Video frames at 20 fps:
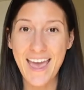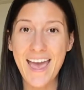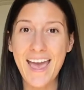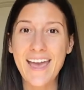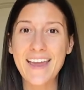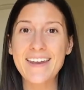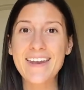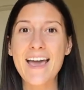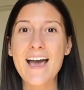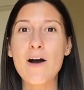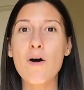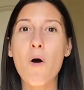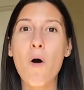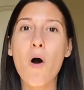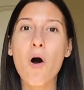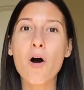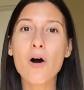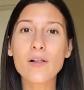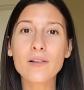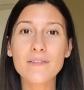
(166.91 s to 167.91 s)
And now
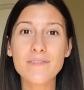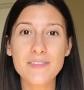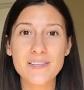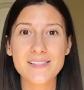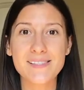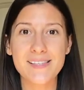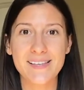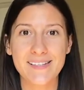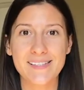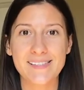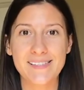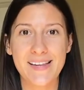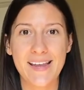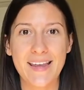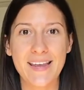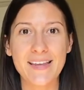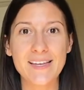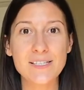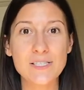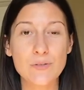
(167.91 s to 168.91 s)
all of the six
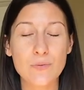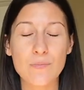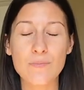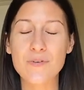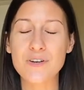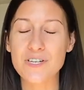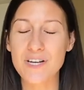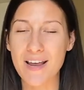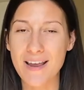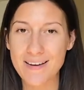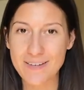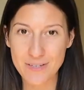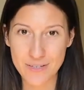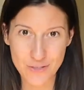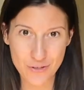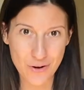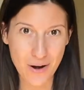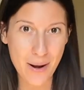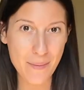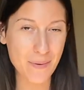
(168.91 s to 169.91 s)
tastes, which I
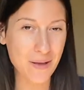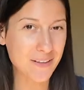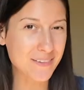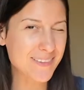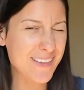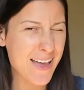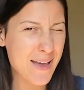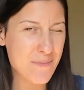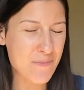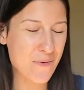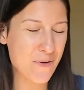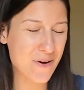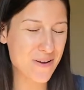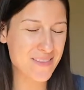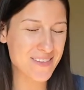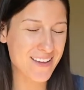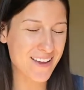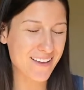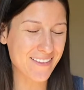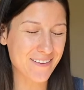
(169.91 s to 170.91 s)
describe a lot more in
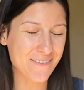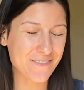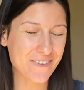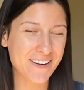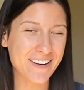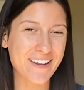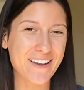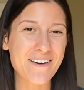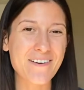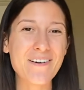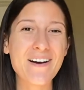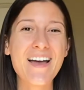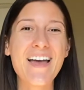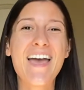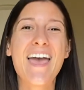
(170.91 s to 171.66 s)
the other video,